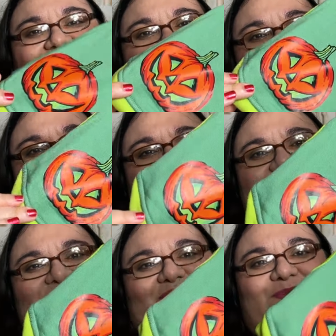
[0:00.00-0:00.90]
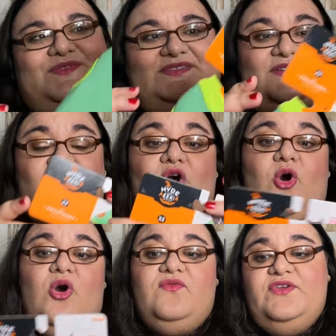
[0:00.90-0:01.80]
So she's going to put this on.
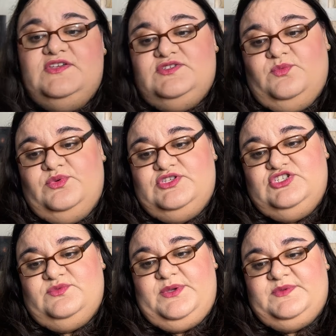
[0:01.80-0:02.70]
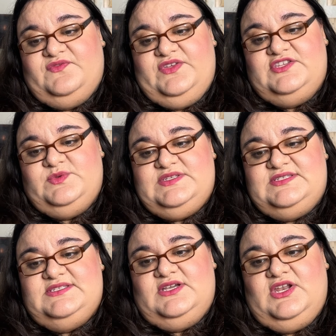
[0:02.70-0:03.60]
Hopefully she, she should be able to fit into it. it says
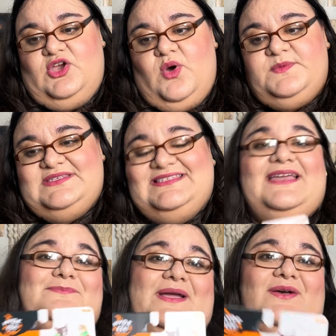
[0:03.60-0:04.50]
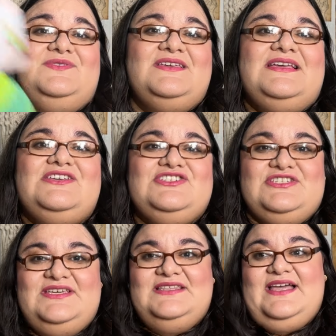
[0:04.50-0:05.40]
it can go up to 10 pounds.
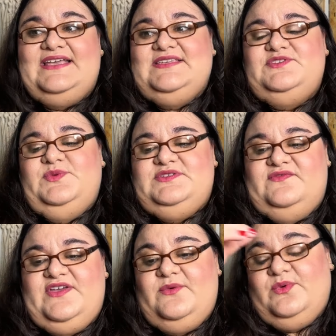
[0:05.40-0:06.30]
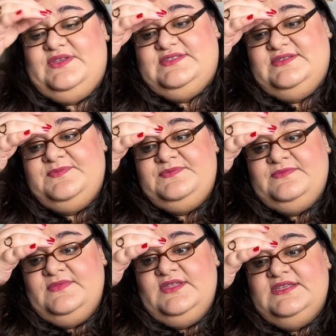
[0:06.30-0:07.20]
She, last time she went to the vet was
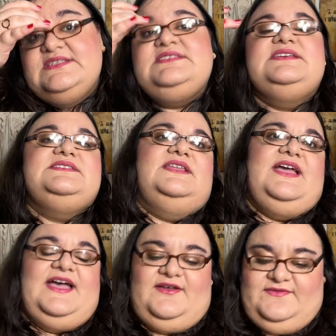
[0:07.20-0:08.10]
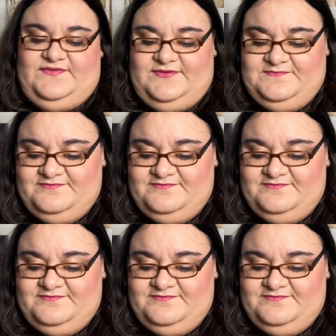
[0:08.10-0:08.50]
six and a half.